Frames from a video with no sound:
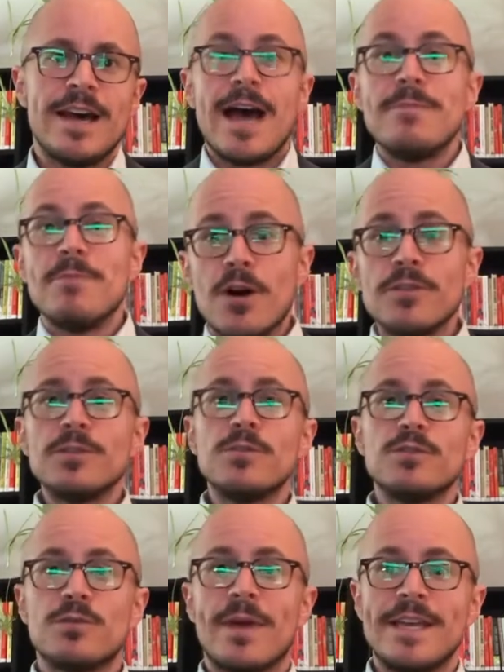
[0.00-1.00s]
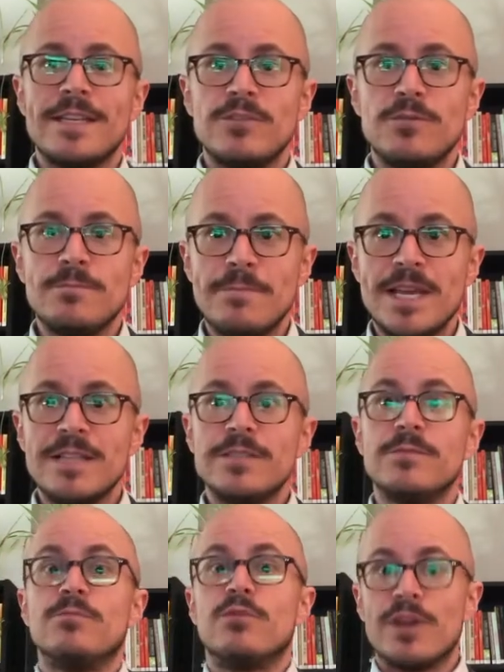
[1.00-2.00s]
I'm also trying to
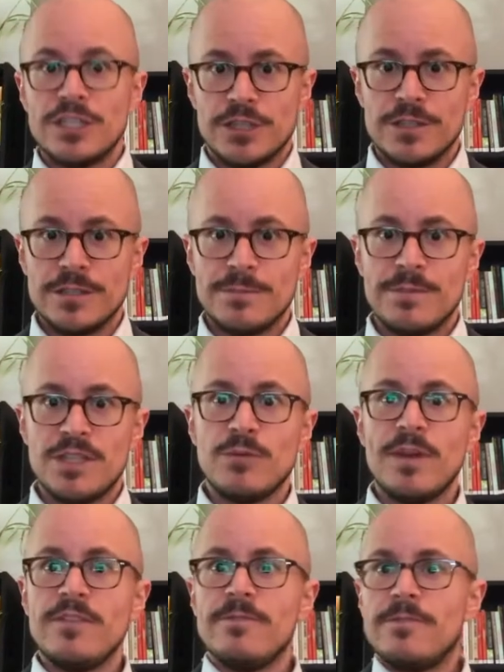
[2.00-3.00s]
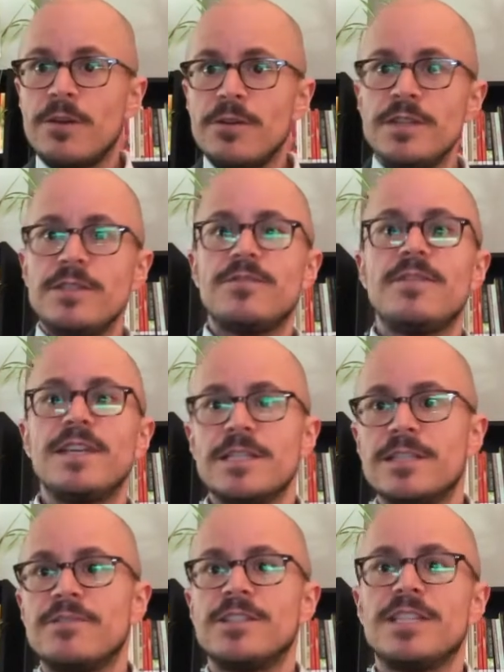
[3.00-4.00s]
build bridges between the various
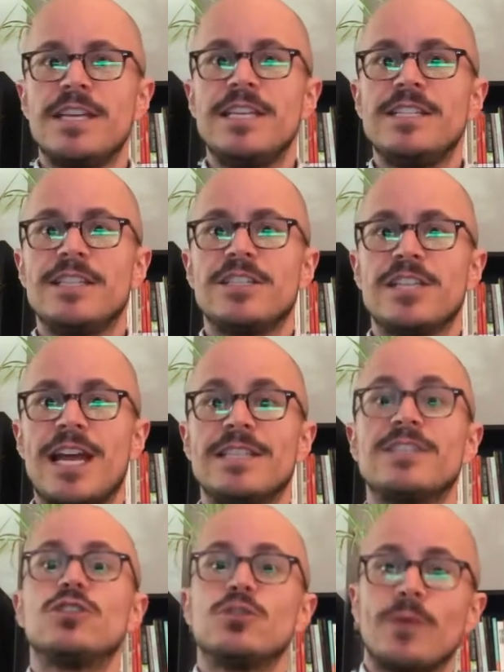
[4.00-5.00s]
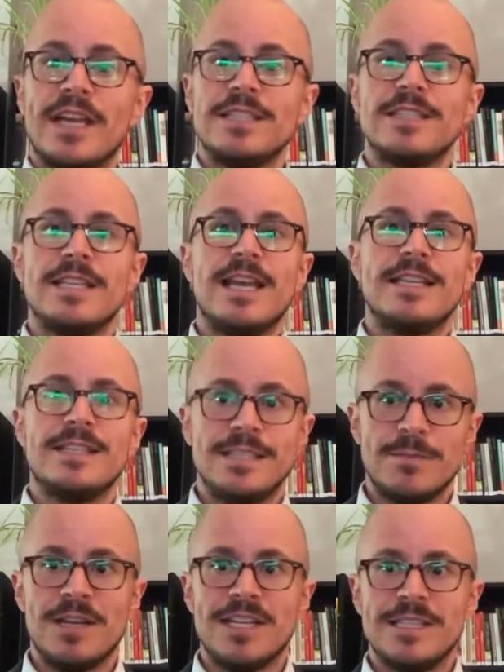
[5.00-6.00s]
fields of study such as trans and
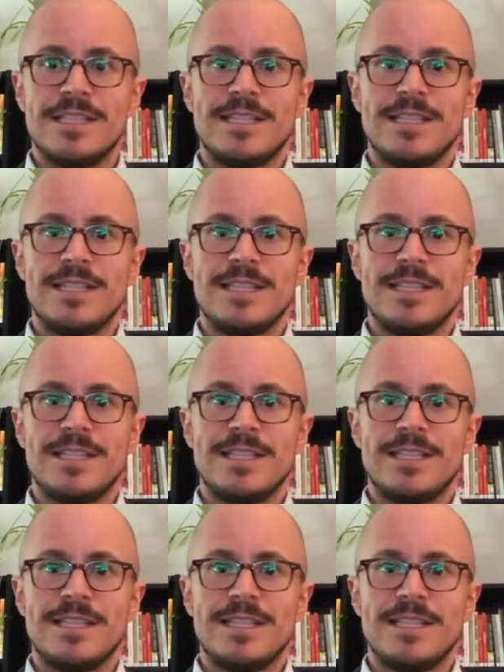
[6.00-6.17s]
disability